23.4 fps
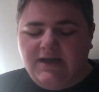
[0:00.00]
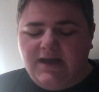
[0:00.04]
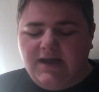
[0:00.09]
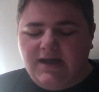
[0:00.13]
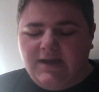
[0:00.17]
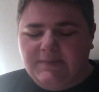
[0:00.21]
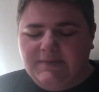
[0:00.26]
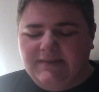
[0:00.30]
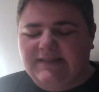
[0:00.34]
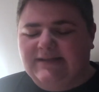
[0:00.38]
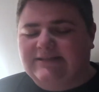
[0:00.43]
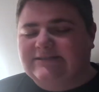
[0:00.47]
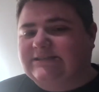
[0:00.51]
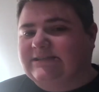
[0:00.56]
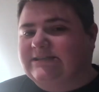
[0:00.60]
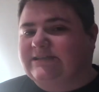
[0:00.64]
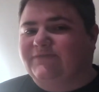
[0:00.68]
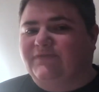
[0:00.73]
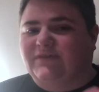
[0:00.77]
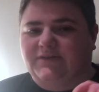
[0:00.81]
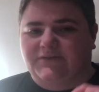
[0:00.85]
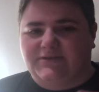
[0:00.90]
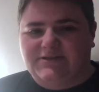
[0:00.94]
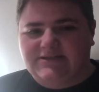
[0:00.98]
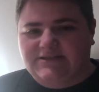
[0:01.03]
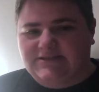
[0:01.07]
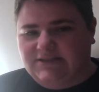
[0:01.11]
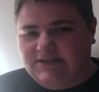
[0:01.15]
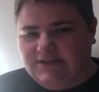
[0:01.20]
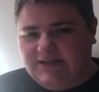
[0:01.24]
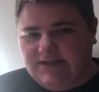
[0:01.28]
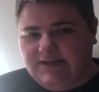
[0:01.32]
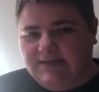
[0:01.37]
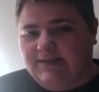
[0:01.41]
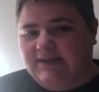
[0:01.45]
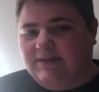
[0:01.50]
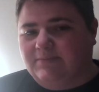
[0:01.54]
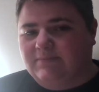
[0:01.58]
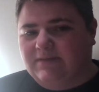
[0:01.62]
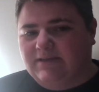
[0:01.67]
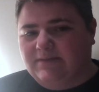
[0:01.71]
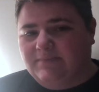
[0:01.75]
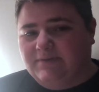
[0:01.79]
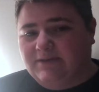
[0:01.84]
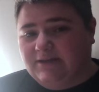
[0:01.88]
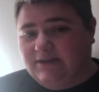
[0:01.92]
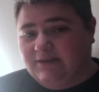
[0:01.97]
I mean, that's very slight,
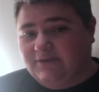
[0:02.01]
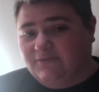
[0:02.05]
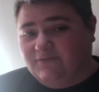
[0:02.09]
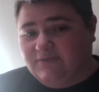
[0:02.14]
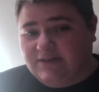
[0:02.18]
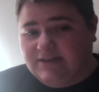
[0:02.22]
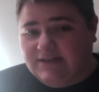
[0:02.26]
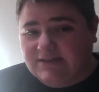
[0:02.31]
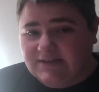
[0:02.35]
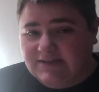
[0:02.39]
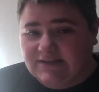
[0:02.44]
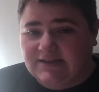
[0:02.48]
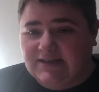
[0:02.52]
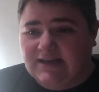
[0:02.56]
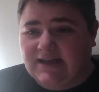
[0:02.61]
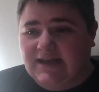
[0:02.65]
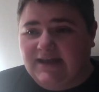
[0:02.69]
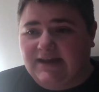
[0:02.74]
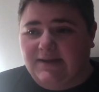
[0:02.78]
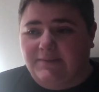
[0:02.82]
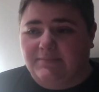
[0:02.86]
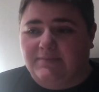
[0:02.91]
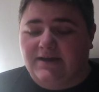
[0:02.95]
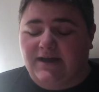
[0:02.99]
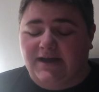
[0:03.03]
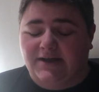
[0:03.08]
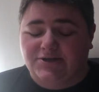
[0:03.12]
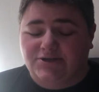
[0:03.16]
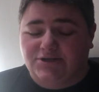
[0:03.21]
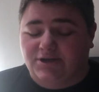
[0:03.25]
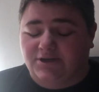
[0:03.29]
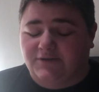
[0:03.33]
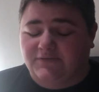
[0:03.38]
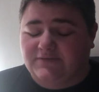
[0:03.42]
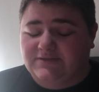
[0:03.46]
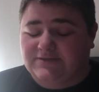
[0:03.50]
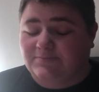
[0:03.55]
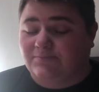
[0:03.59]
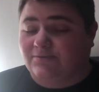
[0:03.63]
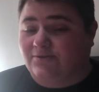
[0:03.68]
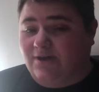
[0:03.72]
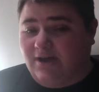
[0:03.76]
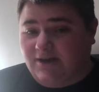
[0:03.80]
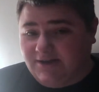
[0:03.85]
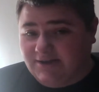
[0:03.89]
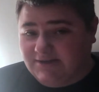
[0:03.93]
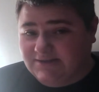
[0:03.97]
me being finicky, and I'm not sure if it's
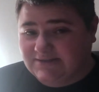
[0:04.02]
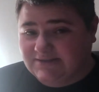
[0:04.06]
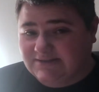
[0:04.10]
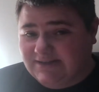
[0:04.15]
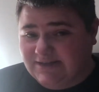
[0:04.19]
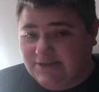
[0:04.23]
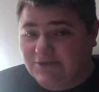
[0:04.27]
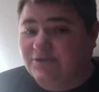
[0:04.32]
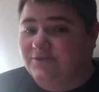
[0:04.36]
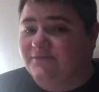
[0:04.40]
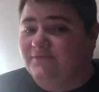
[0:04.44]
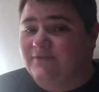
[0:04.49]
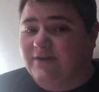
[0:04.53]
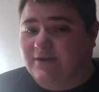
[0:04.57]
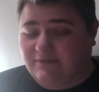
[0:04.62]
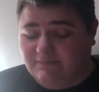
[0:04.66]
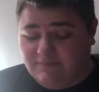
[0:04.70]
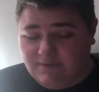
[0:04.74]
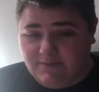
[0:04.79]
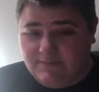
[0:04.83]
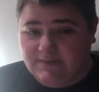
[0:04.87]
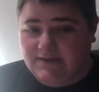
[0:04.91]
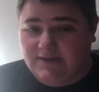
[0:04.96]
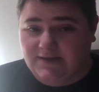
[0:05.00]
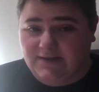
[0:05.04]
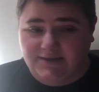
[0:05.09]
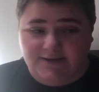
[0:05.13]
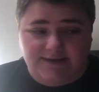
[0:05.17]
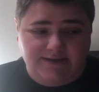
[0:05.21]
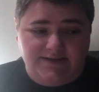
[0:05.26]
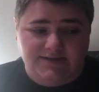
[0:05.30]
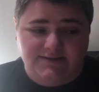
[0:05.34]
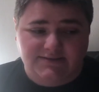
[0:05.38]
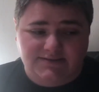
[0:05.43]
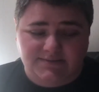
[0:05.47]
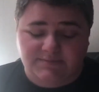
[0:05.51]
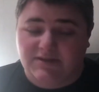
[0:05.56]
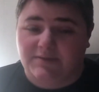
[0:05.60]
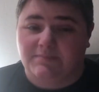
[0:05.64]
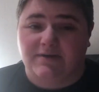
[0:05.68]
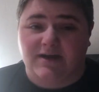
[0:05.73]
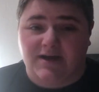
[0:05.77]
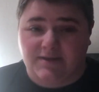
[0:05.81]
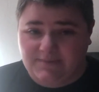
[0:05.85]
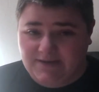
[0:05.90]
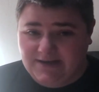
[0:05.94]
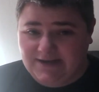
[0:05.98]
product. It could very well be some of the
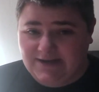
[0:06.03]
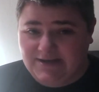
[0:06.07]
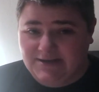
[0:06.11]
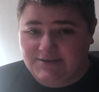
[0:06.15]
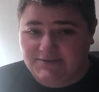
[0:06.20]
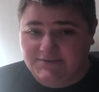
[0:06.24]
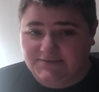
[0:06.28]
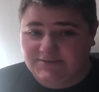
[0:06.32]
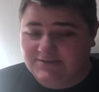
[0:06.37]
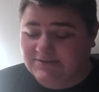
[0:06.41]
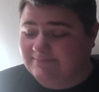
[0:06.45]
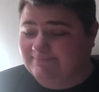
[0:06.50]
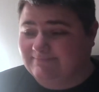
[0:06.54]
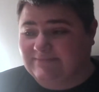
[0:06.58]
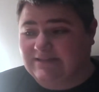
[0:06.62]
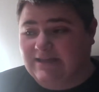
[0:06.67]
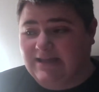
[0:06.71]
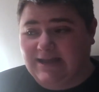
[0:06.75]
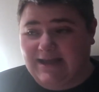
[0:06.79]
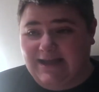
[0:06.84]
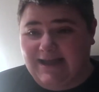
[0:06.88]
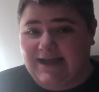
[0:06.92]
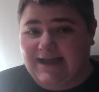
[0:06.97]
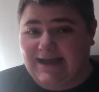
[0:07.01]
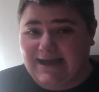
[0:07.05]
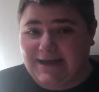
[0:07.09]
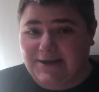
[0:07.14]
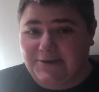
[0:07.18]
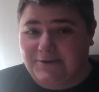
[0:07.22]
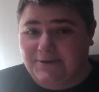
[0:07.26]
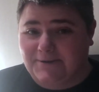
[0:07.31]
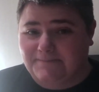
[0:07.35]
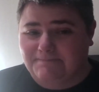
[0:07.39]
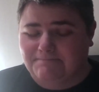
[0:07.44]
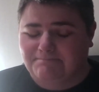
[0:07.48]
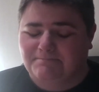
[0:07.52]
pomade I use. I don't know.